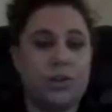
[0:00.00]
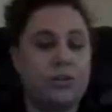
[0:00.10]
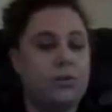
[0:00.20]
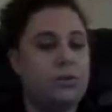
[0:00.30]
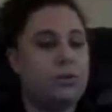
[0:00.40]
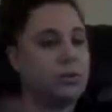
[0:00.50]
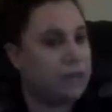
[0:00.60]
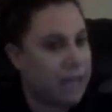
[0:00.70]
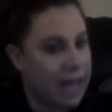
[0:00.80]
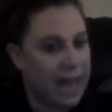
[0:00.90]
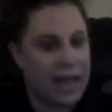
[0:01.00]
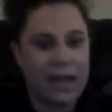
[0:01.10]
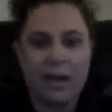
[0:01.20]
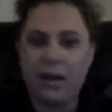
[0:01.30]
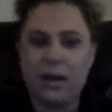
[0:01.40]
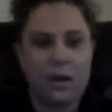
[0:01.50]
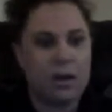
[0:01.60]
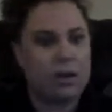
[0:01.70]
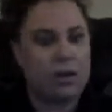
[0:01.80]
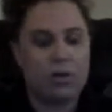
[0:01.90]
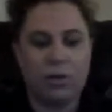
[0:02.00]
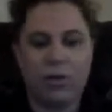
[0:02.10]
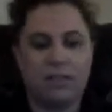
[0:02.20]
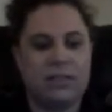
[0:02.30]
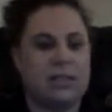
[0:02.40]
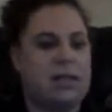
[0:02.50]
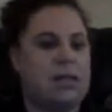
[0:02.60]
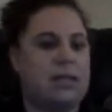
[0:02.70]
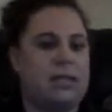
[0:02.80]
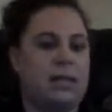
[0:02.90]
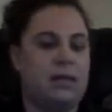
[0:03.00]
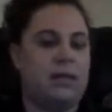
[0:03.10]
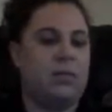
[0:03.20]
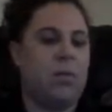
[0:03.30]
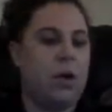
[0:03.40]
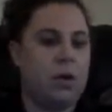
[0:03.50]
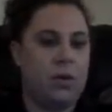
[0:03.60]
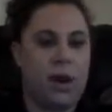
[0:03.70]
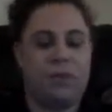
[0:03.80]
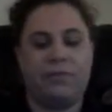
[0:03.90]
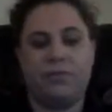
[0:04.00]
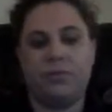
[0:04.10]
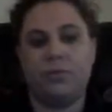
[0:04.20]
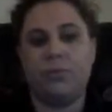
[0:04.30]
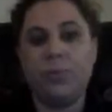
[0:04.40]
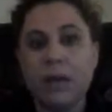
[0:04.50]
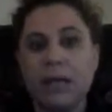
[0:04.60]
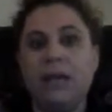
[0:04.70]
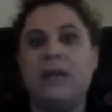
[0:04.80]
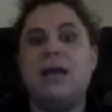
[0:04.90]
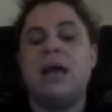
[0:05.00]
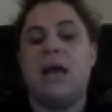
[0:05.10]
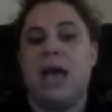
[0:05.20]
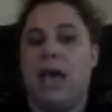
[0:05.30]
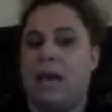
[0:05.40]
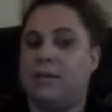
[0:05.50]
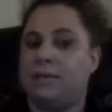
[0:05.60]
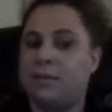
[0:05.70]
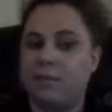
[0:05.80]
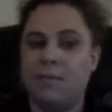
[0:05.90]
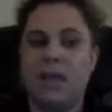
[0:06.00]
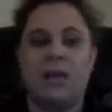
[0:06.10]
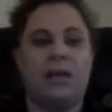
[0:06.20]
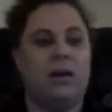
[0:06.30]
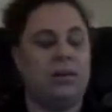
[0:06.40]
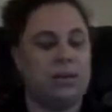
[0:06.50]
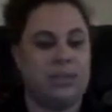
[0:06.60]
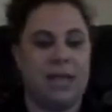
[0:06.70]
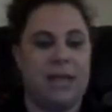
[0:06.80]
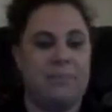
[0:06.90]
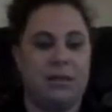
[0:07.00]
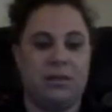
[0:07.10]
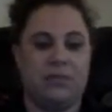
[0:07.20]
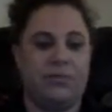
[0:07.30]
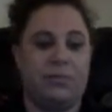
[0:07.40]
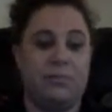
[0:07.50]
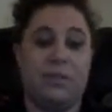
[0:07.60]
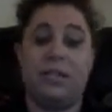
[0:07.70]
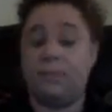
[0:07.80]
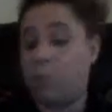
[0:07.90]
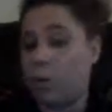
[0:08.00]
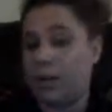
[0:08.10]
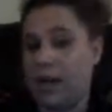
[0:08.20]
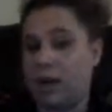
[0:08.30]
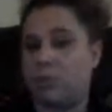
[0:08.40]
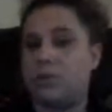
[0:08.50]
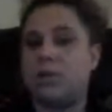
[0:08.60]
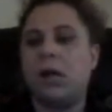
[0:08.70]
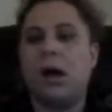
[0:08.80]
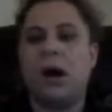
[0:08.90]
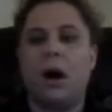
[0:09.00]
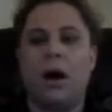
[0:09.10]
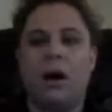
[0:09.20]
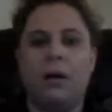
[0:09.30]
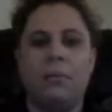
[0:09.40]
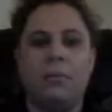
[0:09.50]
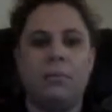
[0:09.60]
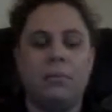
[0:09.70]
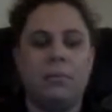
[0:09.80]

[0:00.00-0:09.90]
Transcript: to look ahead, you can see exactly what you have to read and submit and all assignments from this point out.